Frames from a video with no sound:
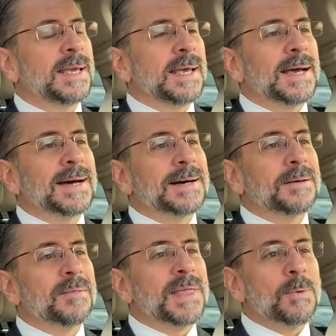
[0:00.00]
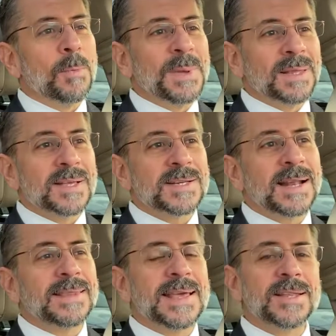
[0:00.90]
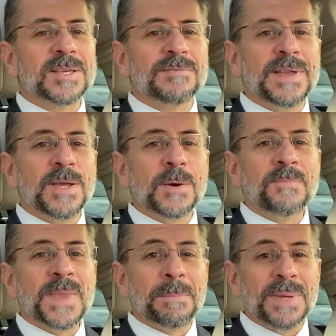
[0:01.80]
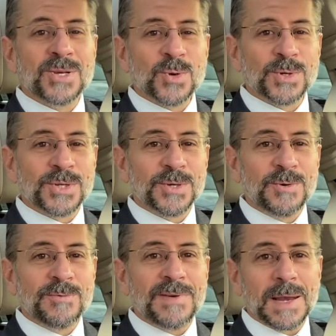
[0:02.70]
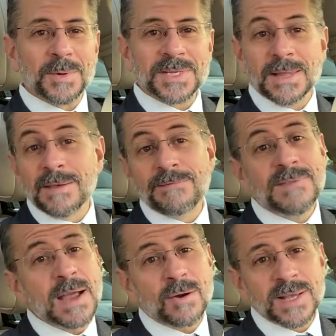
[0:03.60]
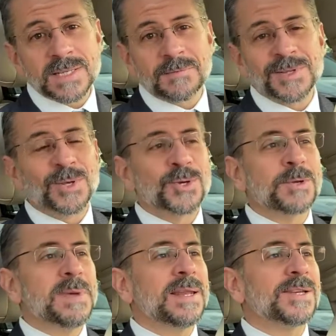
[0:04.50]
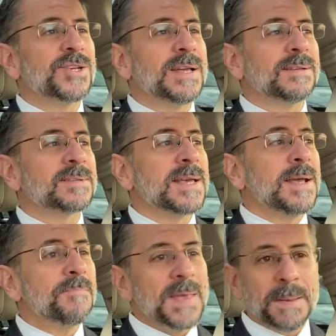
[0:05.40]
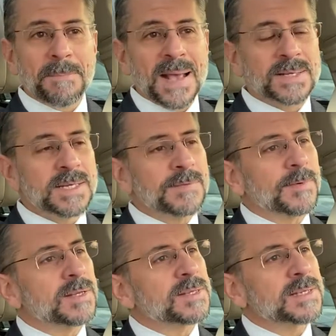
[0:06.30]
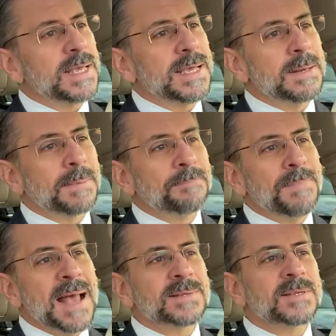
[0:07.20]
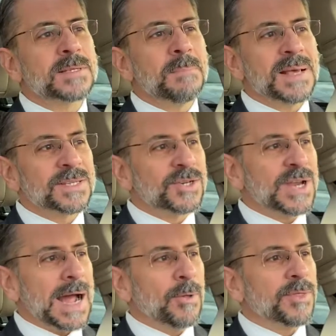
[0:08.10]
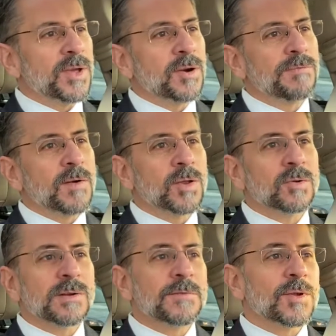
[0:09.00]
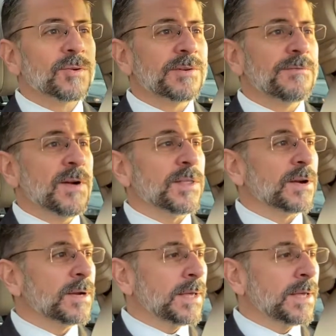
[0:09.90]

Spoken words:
They will be listed at the end of this video. Be sure to follow us on the various different social media channels. It makes a difference. It passes the message out there further and further and further